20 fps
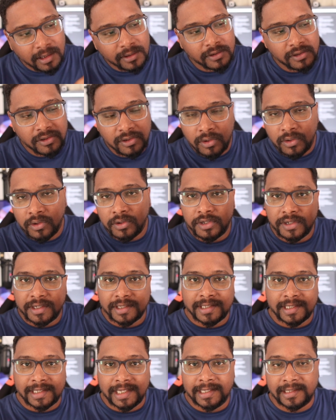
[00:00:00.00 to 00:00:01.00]
on the door, you
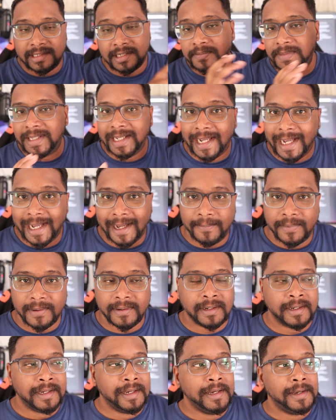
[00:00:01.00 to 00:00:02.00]
could see something
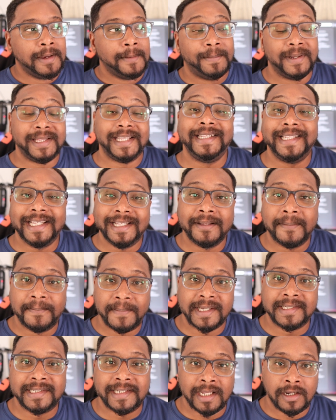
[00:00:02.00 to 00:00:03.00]
happened. But they did the
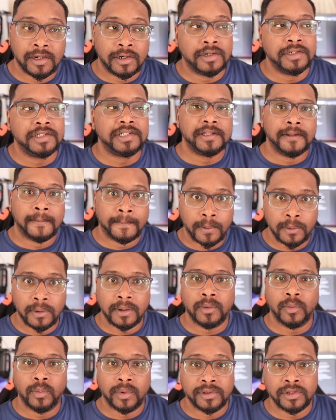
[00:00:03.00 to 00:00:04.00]
best they could to the
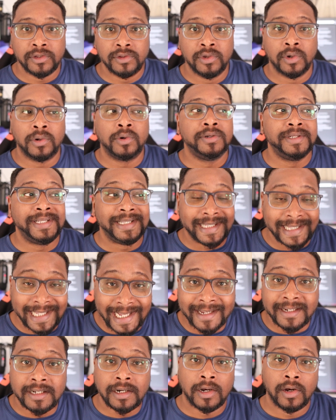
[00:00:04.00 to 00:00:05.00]
point where the door
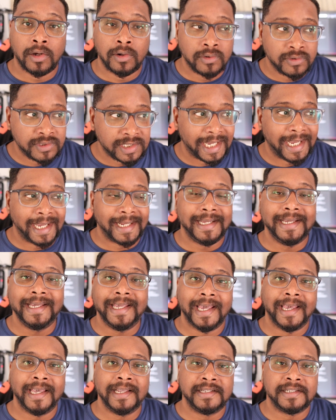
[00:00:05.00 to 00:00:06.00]
did close and
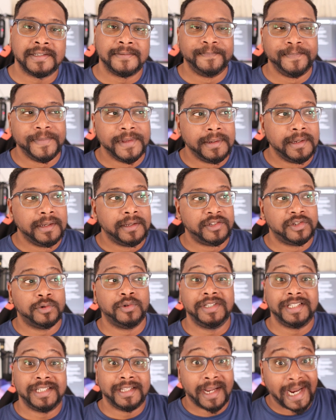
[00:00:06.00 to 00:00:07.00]
engage.
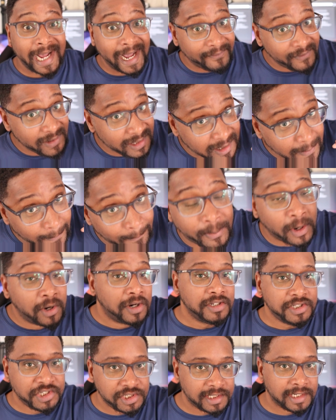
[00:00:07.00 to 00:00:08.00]
So instead of having to
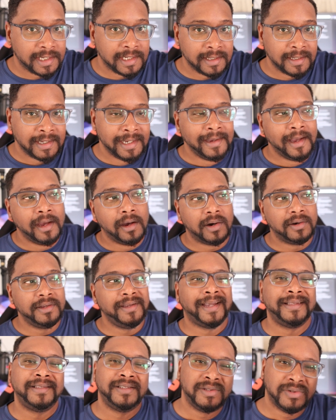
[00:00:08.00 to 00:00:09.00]
push it, all
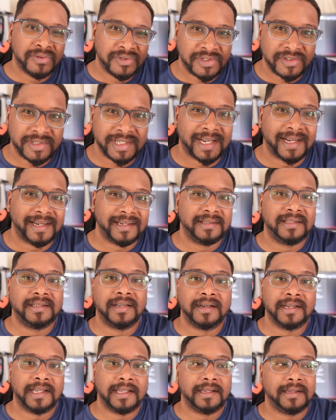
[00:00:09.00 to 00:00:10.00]
you have to do is just kind of
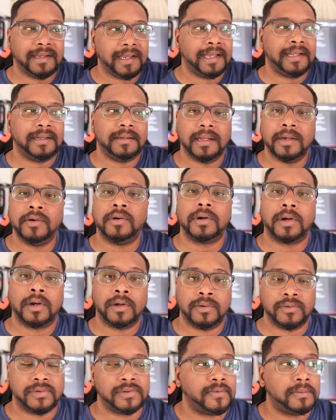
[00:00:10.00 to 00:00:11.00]
tug it and it'll
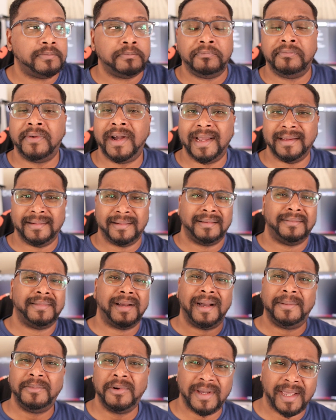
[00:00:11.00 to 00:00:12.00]
close. Fine,
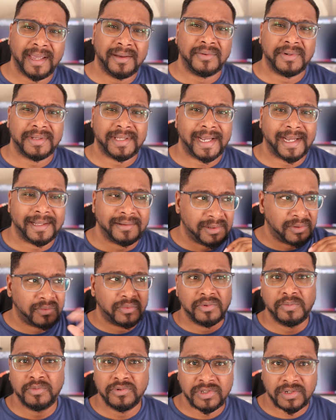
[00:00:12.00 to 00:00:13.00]
I'm okay with that. The
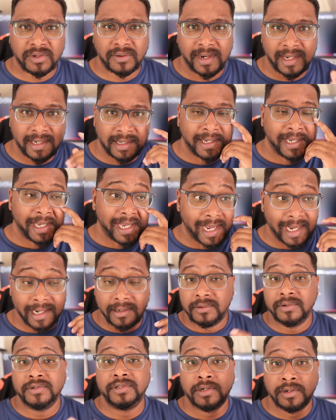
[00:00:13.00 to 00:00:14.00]
room was great
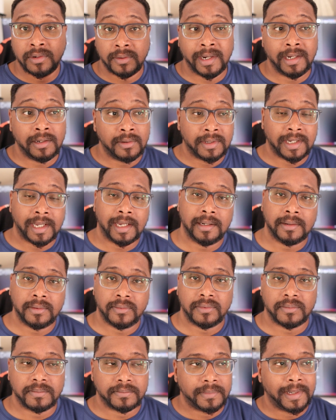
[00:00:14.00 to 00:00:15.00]
and it was a great
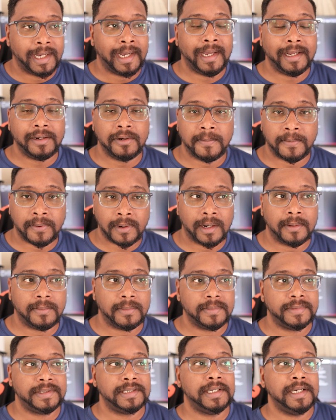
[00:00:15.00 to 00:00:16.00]
located room. I had no
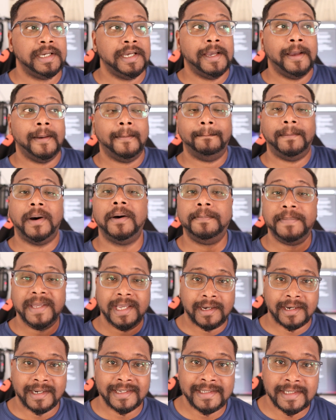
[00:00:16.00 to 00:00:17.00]
problems. But
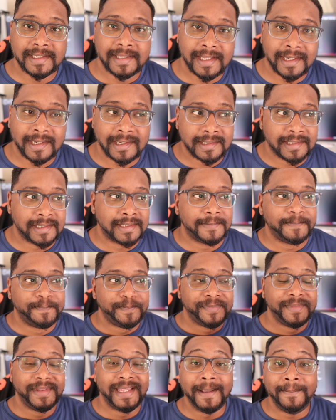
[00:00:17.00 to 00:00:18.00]
because of this,
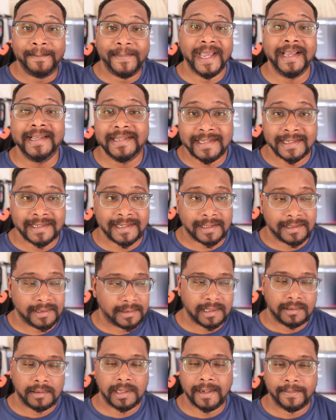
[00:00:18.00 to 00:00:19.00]
they basically,
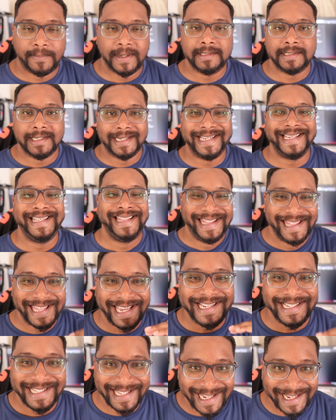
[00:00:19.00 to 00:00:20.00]
not basically,
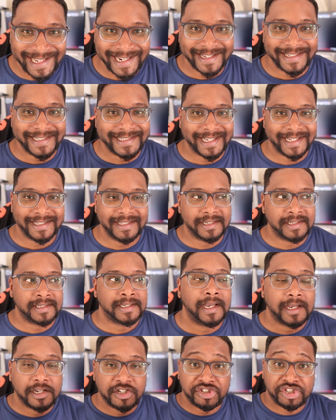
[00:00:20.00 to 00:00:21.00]
they did send us
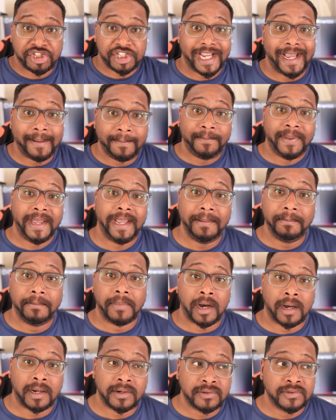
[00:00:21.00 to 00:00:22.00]
champagne
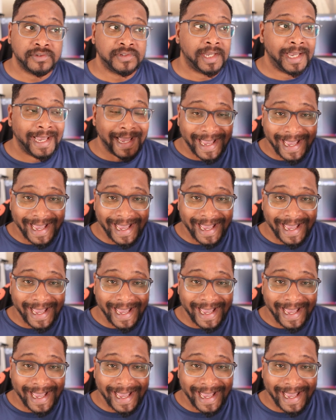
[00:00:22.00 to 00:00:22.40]
bottles